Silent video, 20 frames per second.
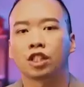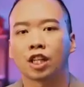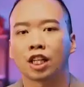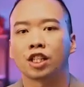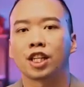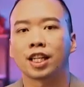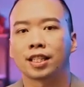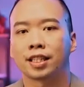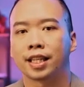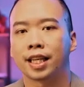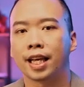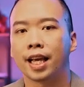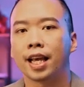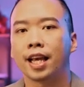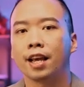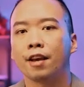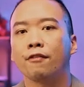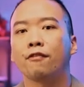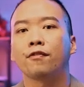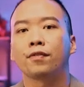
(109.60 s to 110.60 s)
such as the
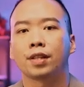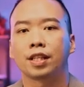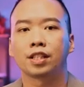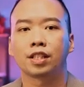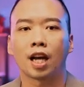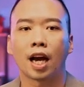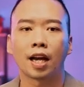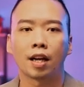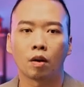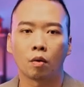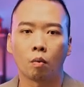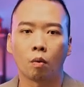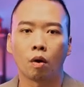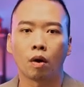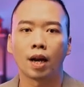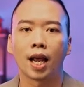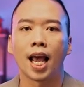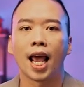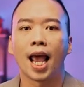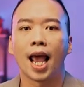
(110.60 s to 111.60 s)
IF Design
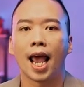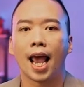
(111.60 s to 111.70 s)
Award